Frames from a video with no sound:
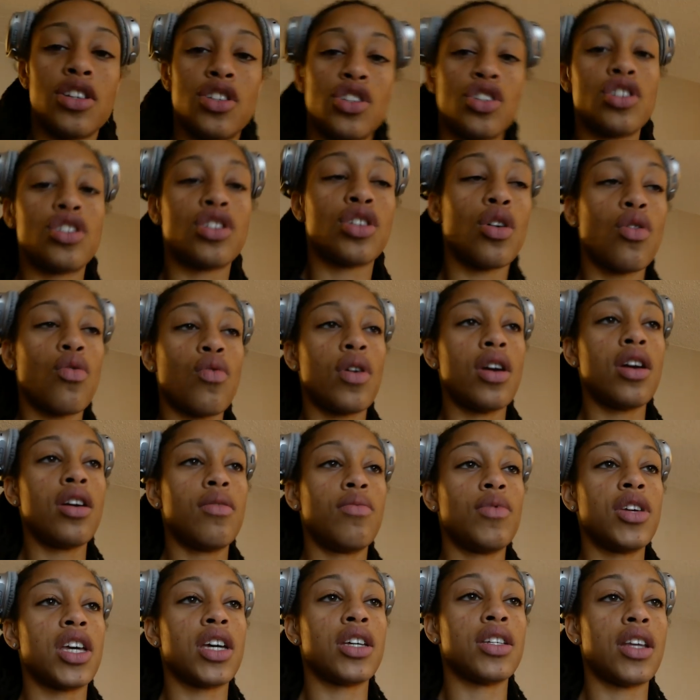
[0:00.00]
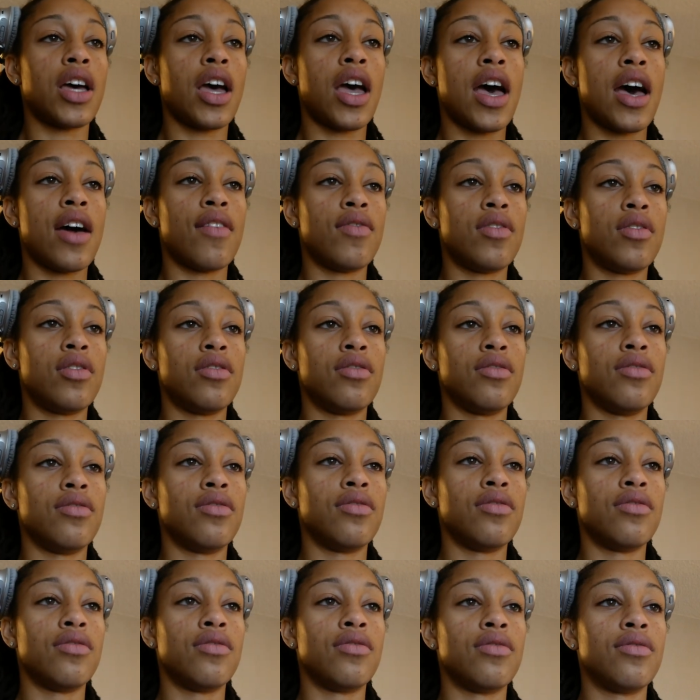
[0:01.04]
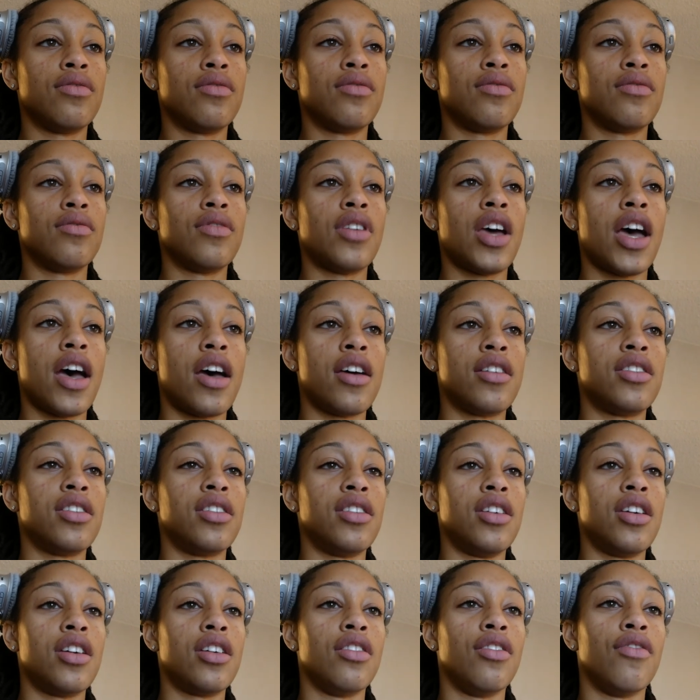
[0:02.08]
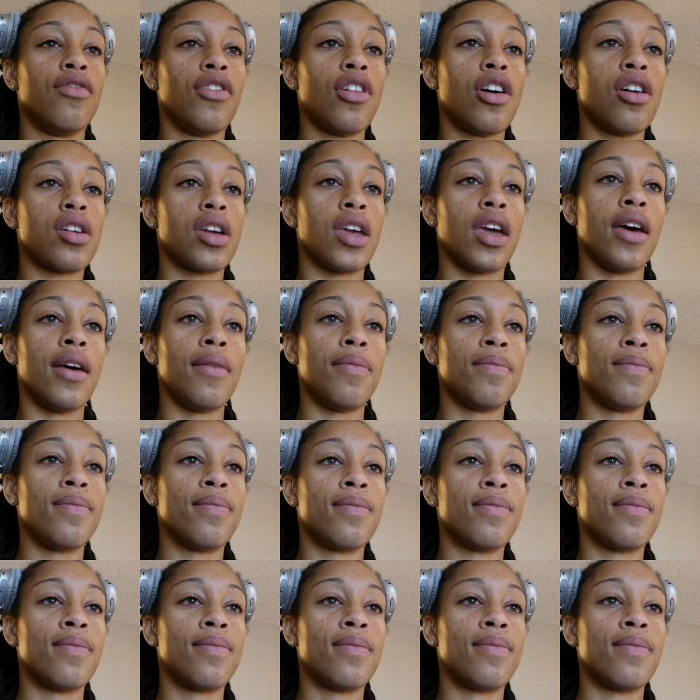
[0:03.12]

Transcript: It's just so weird because I haven't had Tania in the vlog yet.